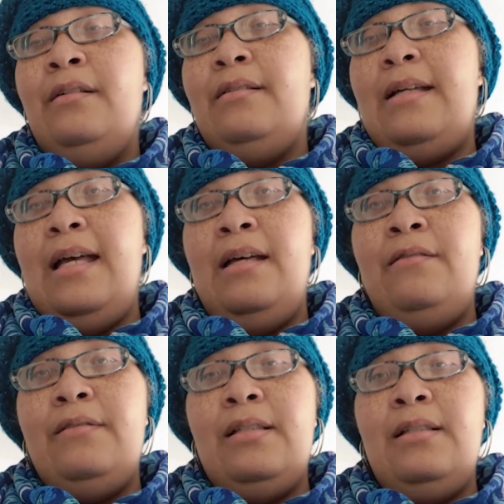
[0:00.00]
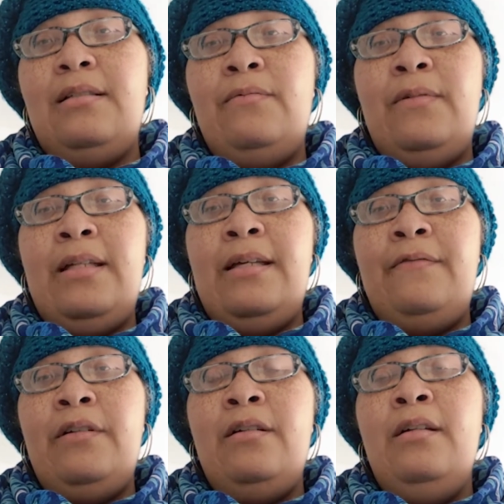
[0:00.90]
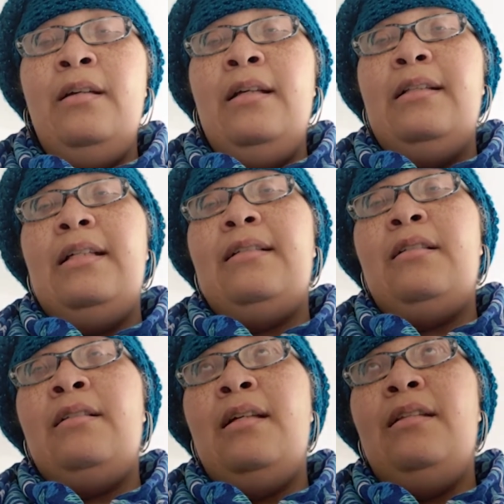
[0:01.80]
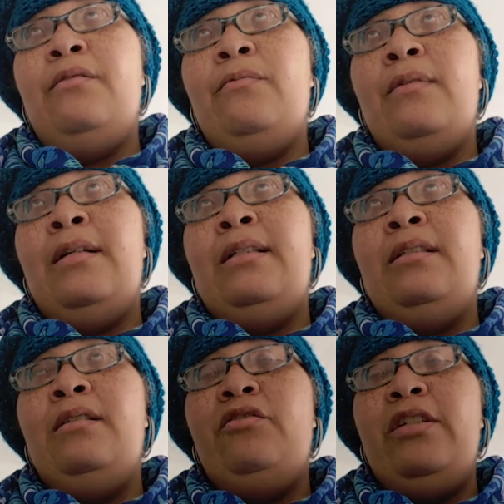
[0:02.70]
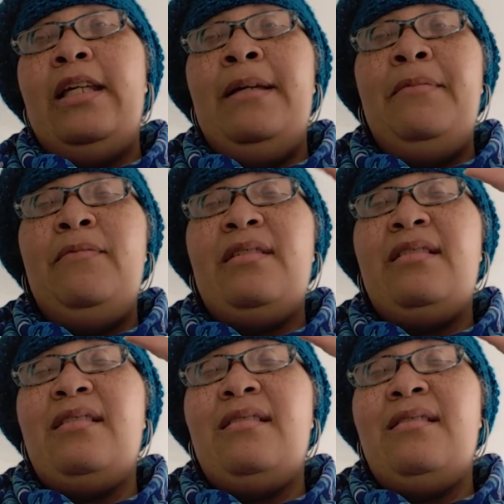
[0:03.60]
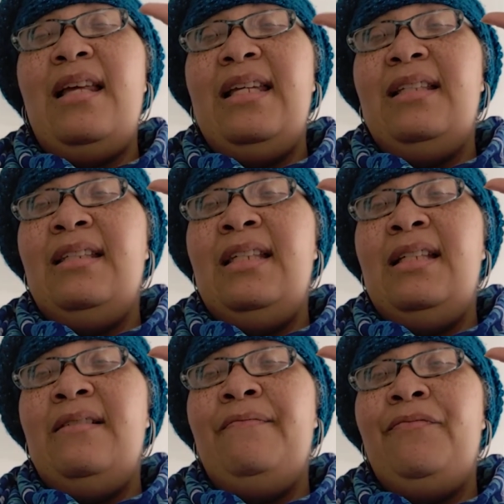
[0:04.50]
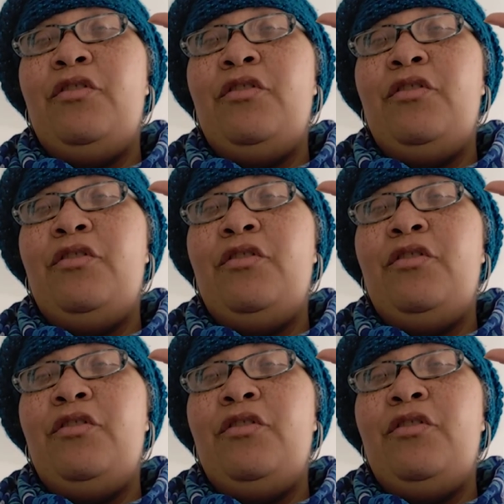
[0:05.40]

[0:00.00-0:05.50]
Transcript: the houses, or whatever. There's another one she gave me was a slightly